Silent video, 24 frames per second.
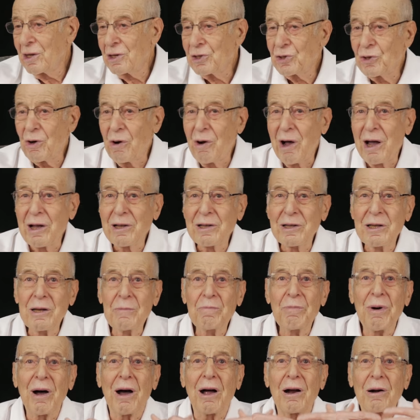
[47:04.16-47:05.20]
So I
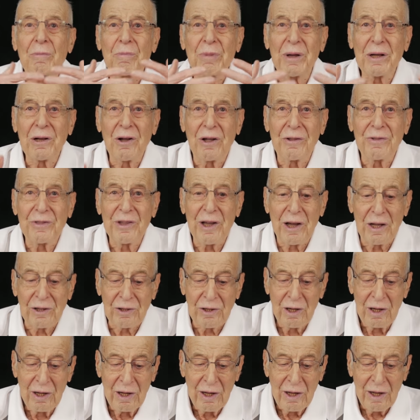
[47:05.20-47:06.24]
keep harping on that.
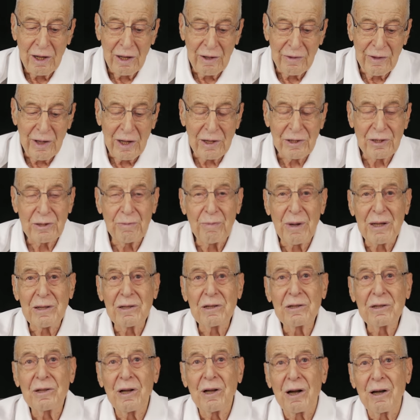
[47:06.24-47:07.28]
And that's
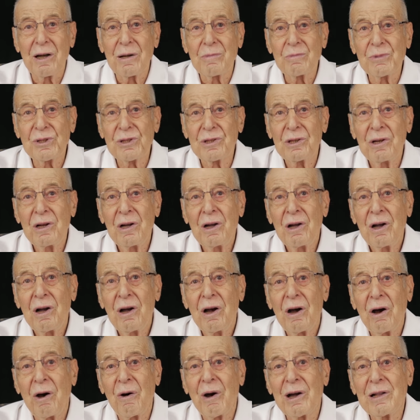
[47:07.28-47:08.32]
many times
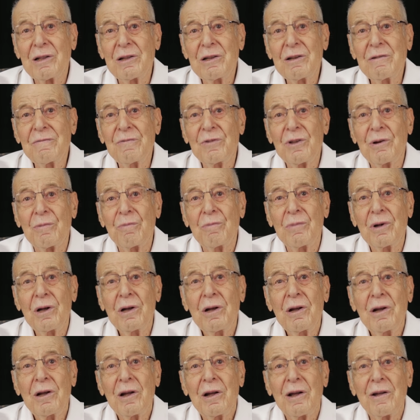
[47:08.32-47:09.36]
how I leave them.
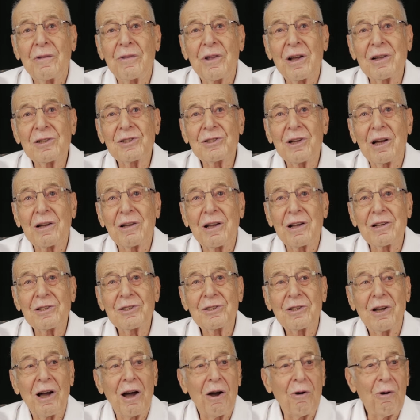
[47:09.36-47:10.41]
And that's, I
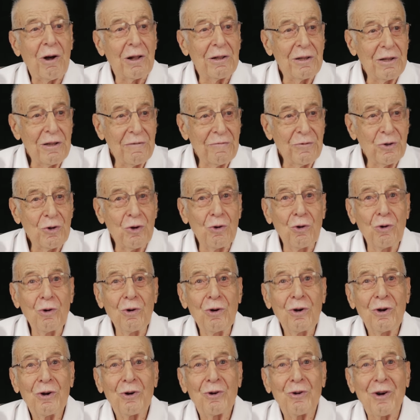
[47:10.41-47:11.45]
guess, how I leave you
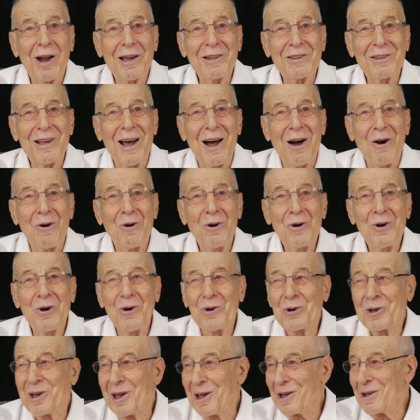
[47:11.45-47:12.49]
right now.
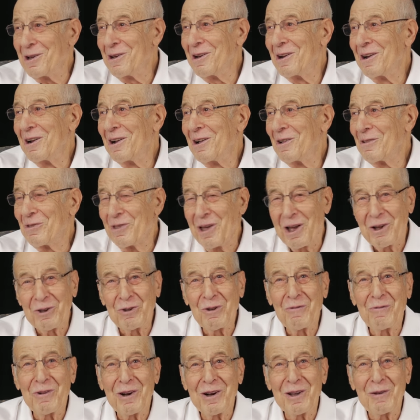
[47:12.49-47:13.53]
Okay? Thank
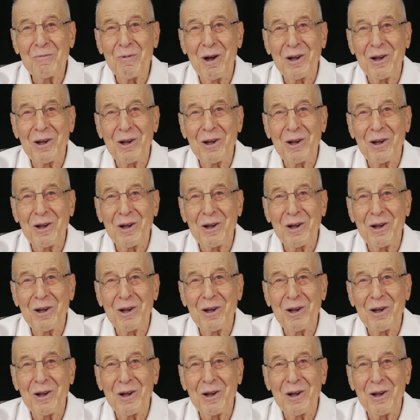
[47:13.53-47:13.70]
you very